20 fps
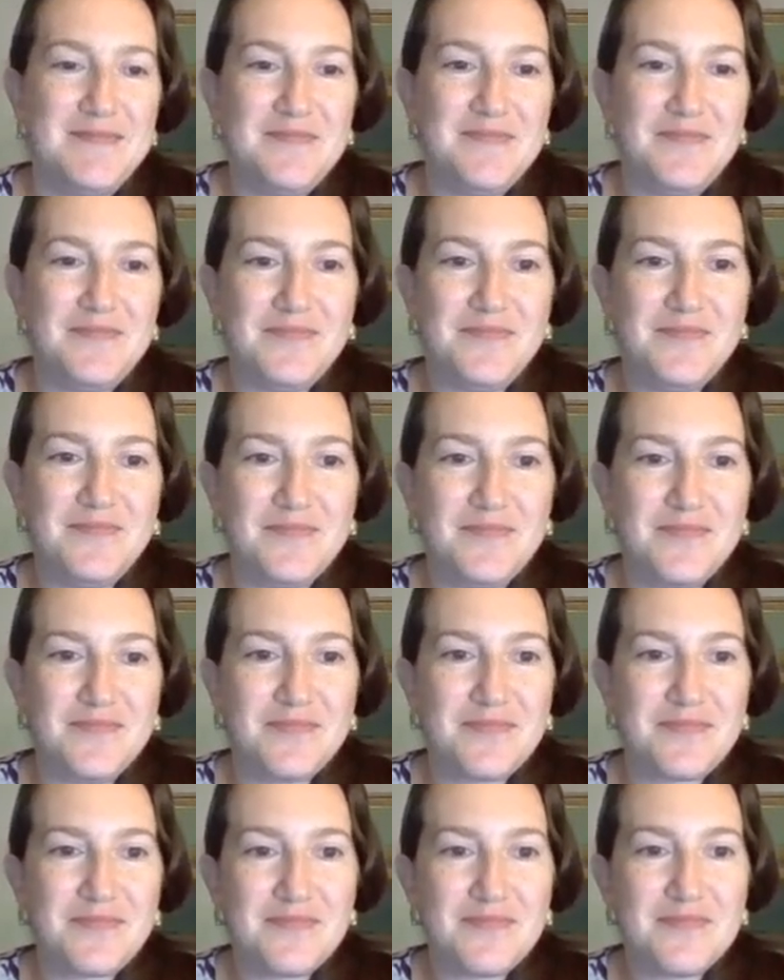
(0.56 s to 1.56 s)

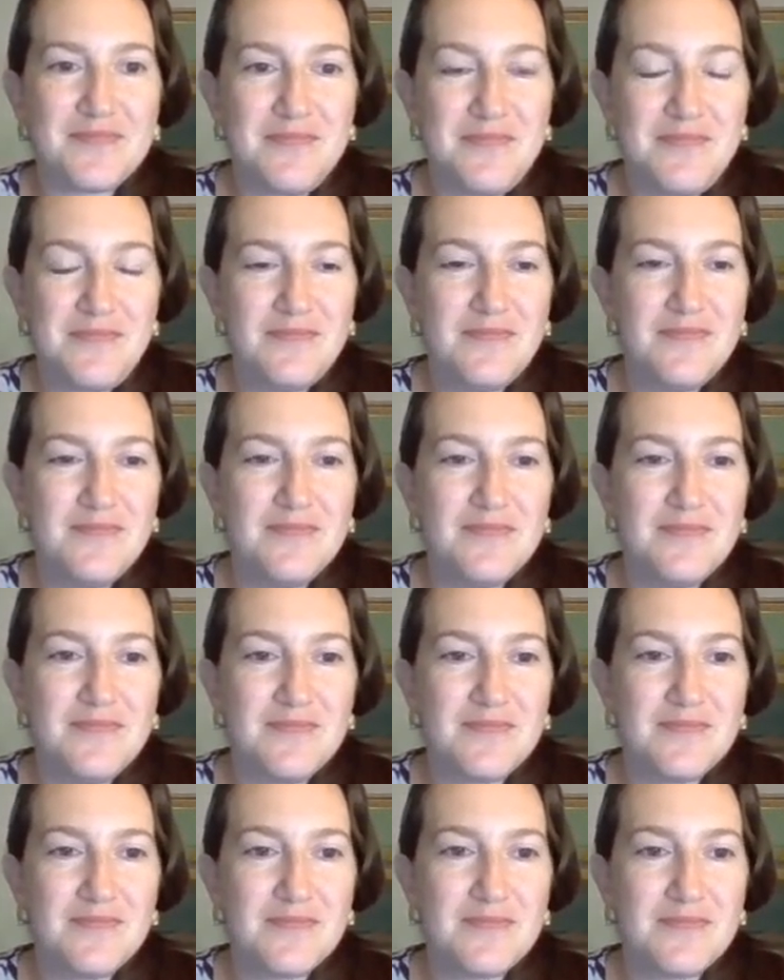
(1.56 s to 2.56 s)

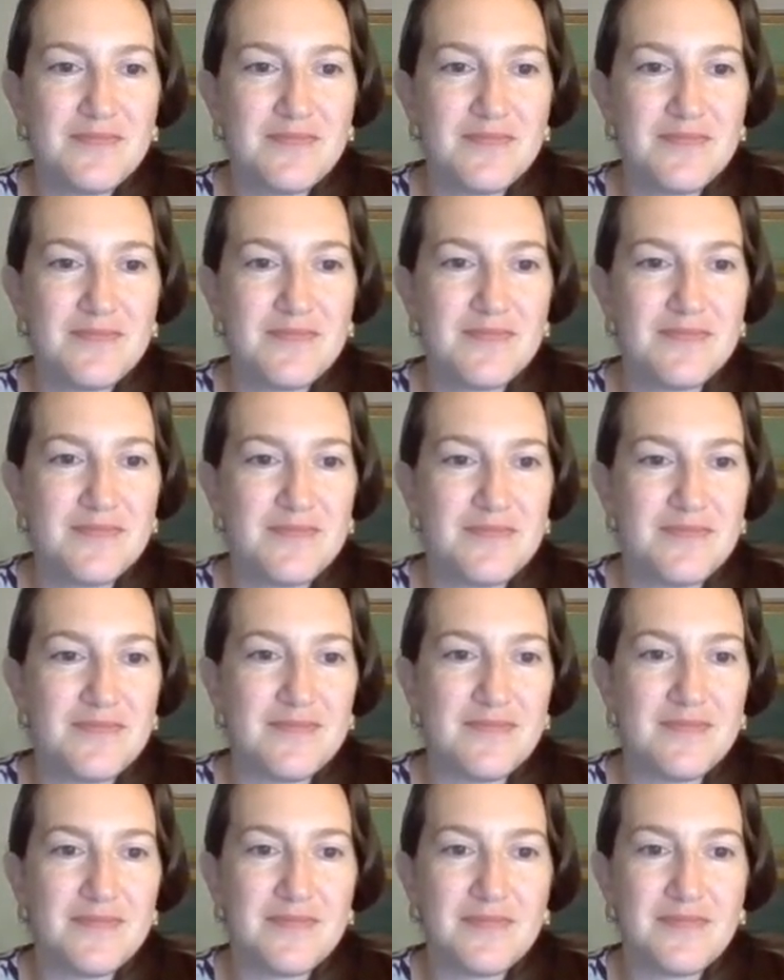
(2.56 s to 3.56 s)

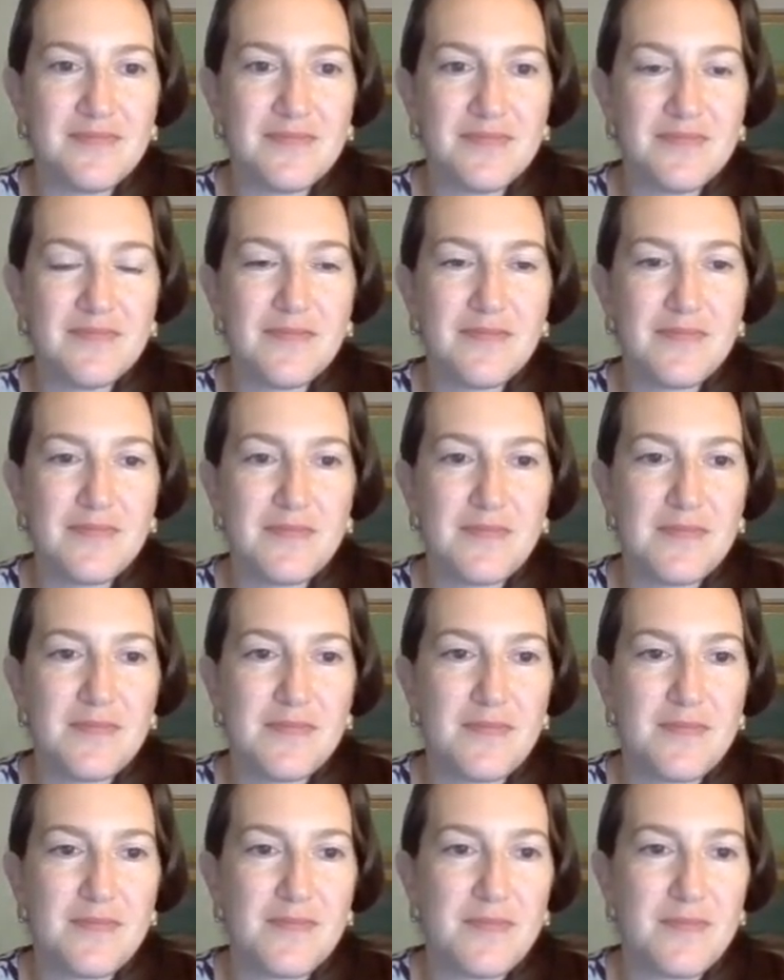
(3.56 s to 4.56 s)

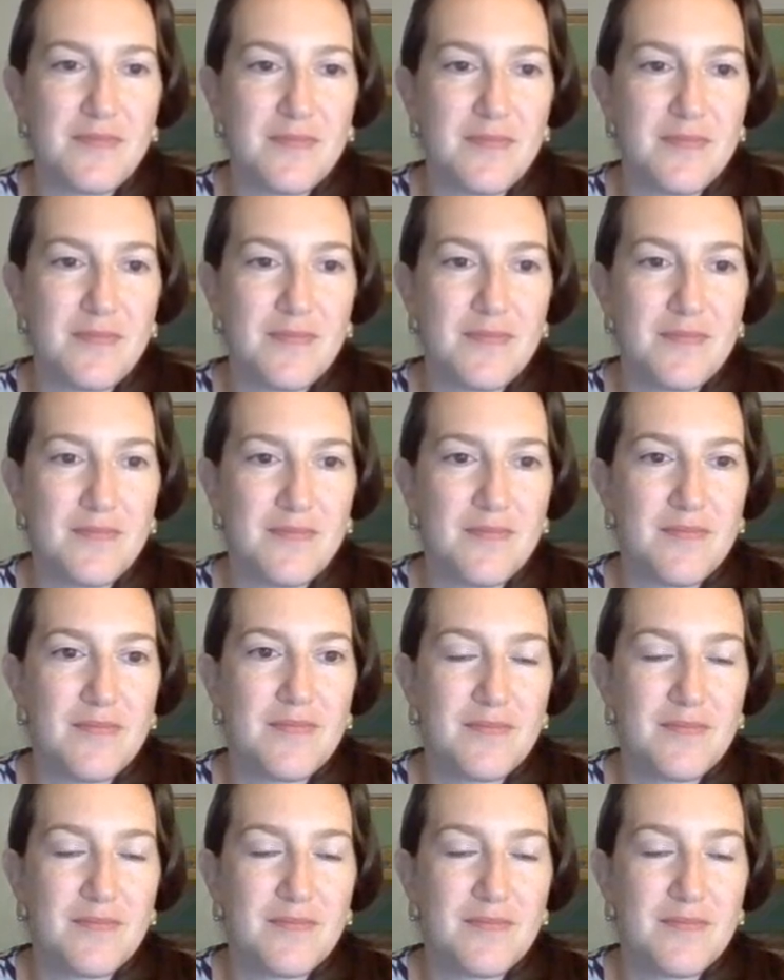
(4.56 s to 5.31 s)
No words are spoken by the person on screen.